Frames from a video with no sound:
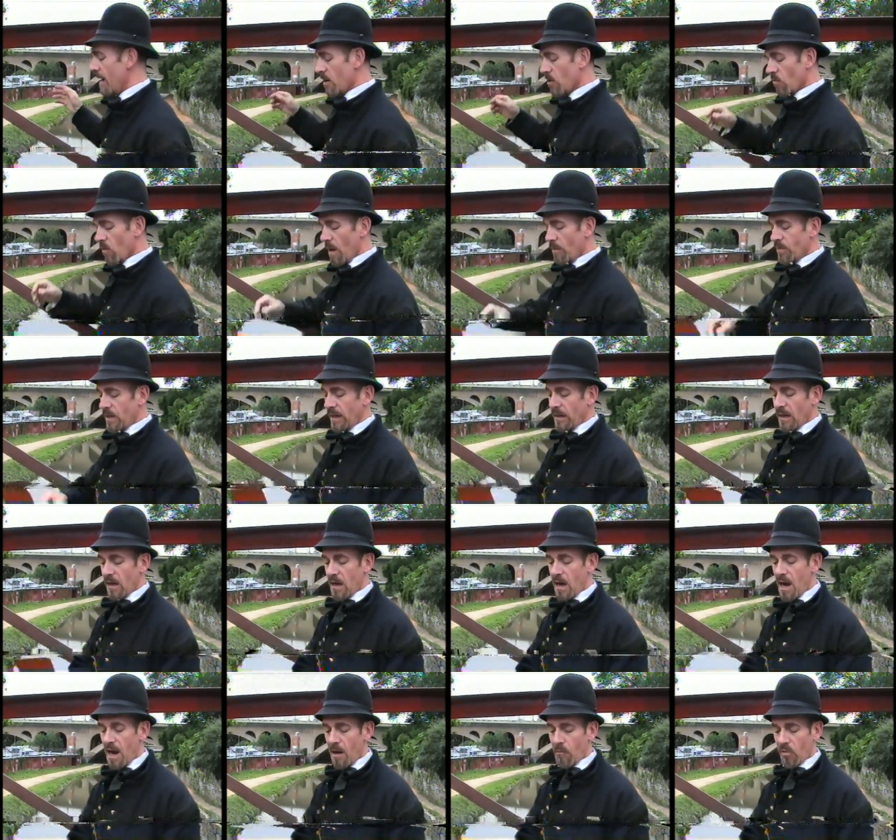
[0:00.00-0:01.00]
interrupting the
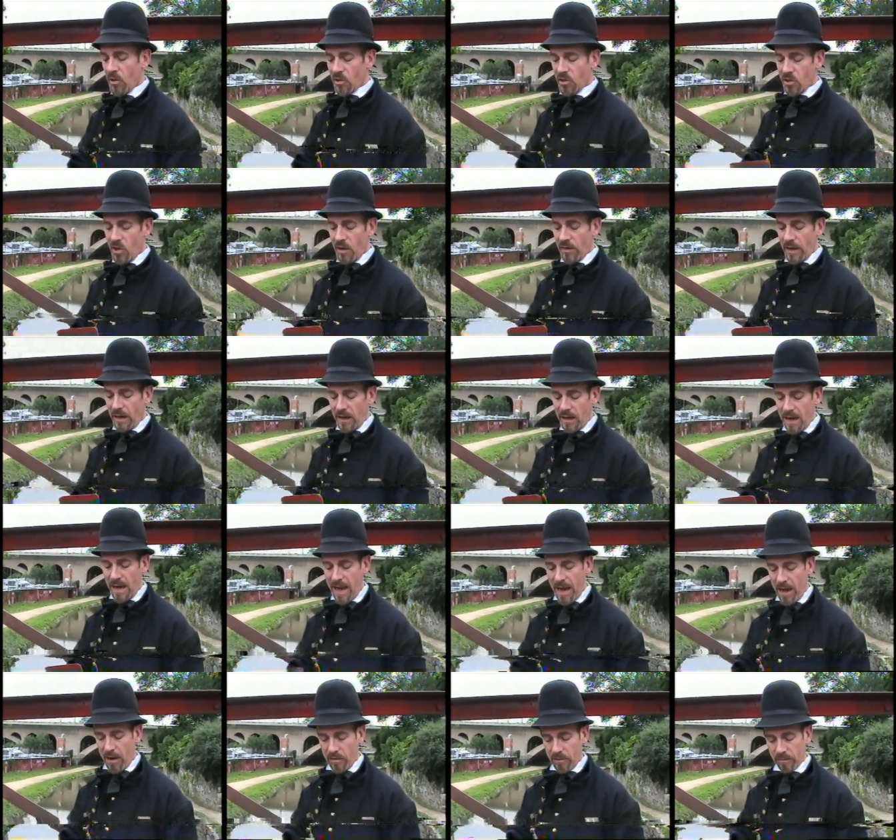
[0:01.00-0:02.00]
commerce on the
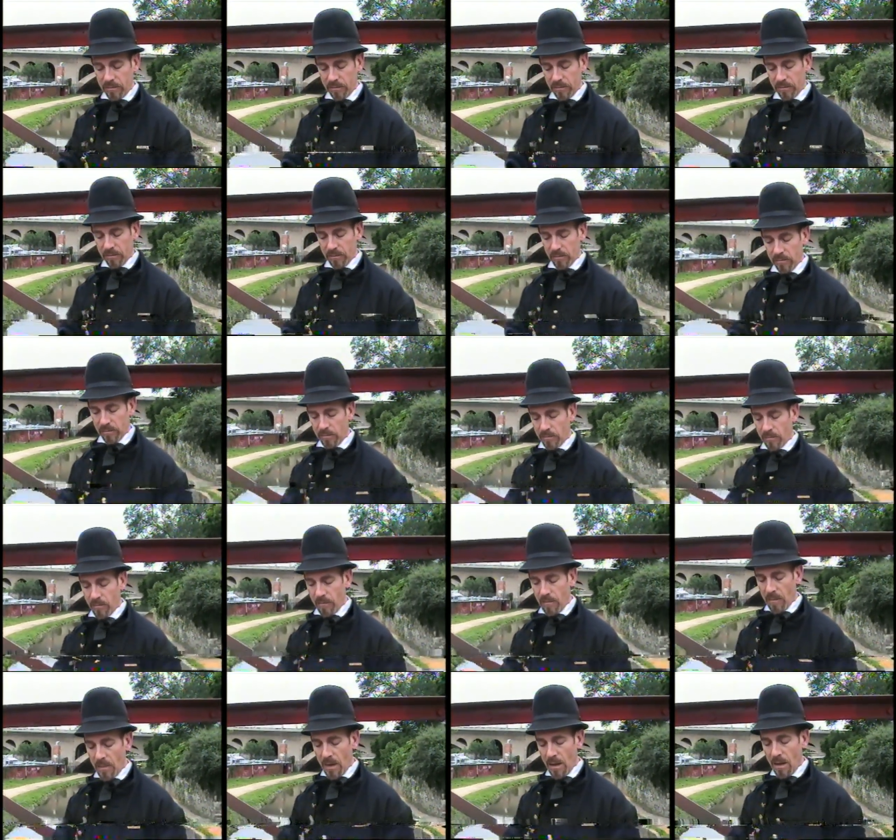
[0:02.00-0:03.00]
canal.
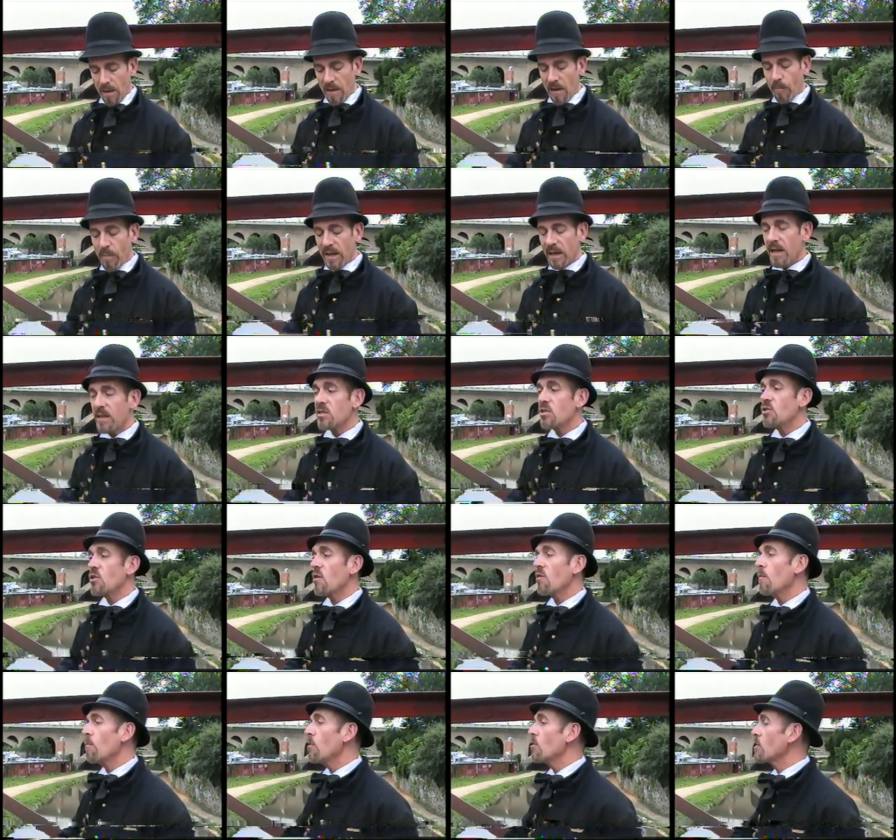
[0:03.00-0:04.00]
There have been
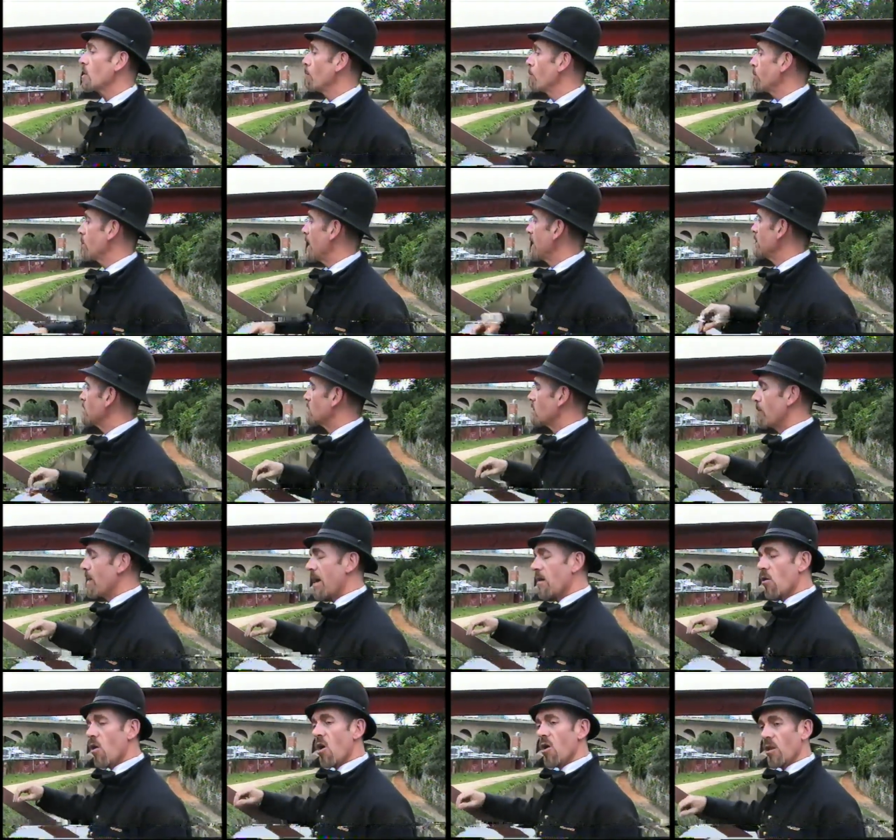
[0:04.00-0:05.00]
considerable complaints
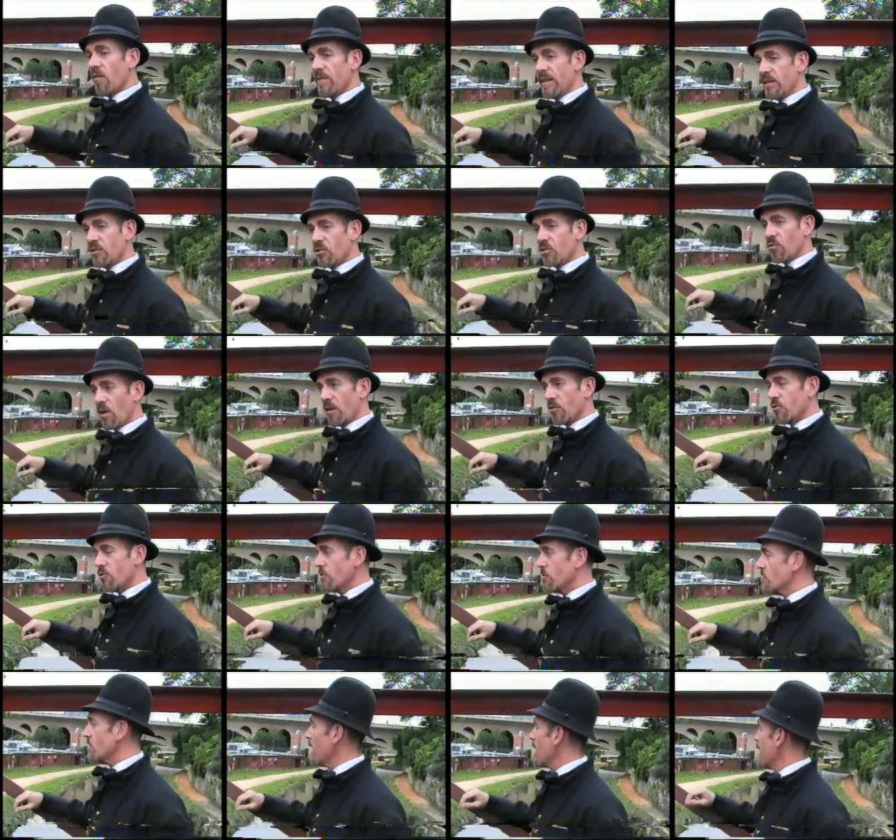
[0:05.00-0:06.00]
about all of these structures.